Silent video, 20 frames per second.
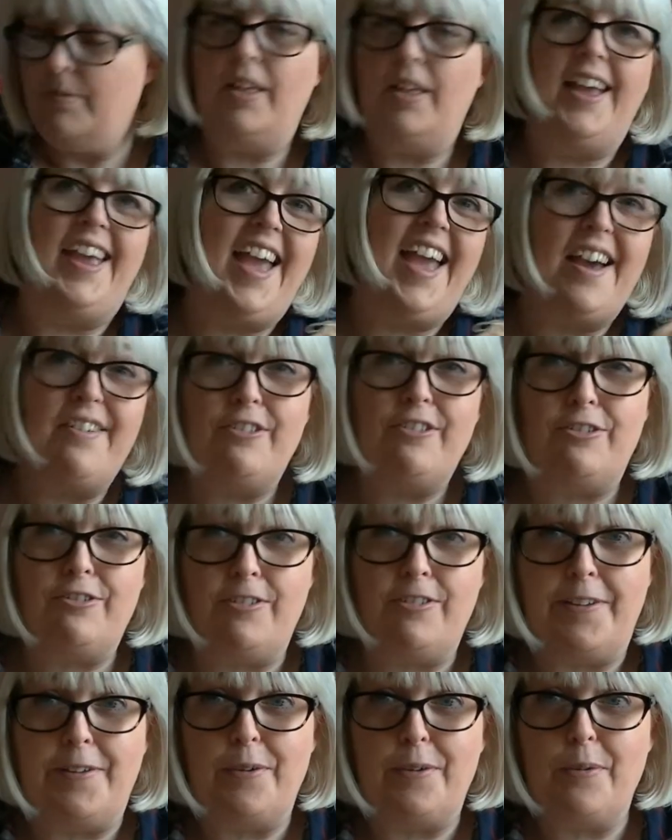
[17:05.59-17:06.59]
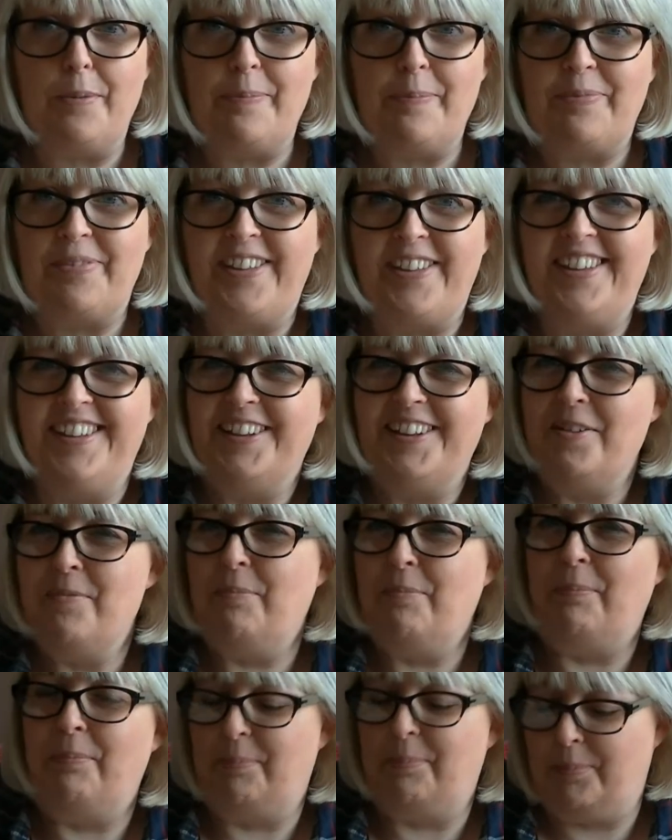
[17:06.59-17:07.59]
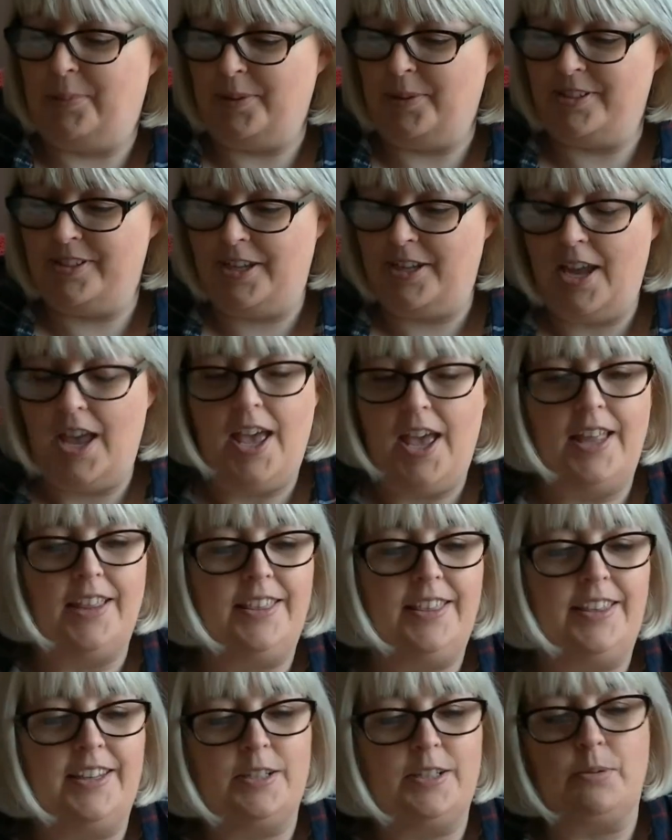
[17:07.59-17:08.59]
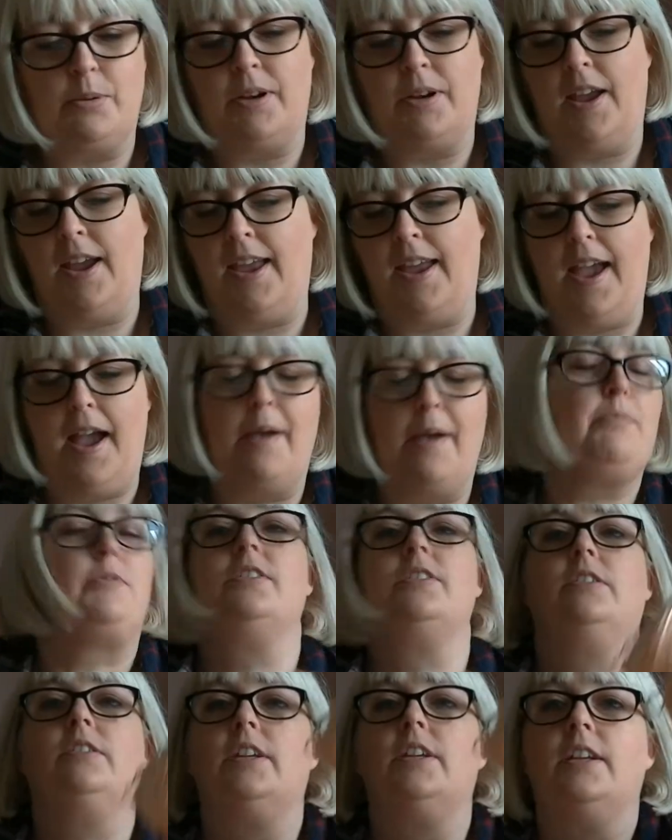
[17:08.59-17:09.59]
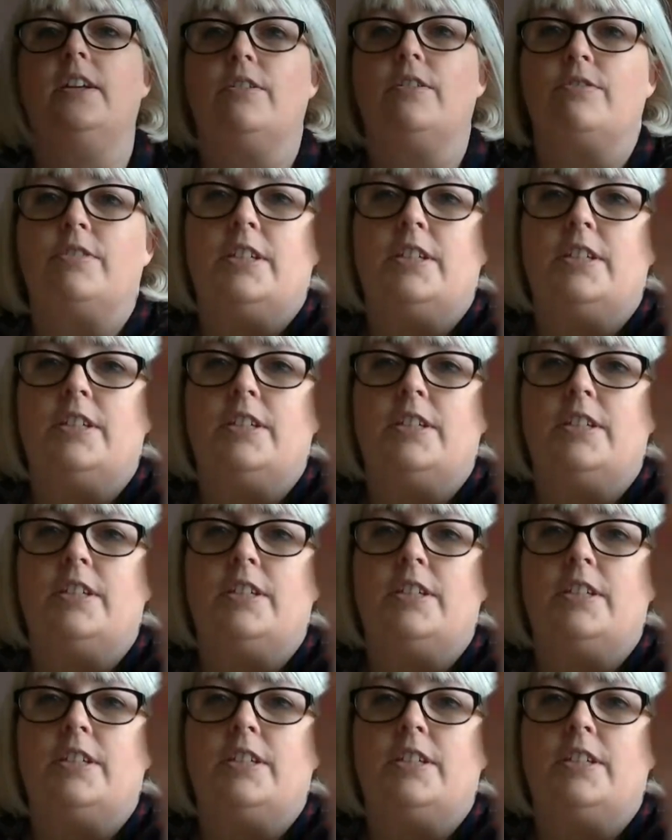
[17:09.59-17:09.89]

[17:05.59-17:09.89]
I have a few, but this one I absolutely love.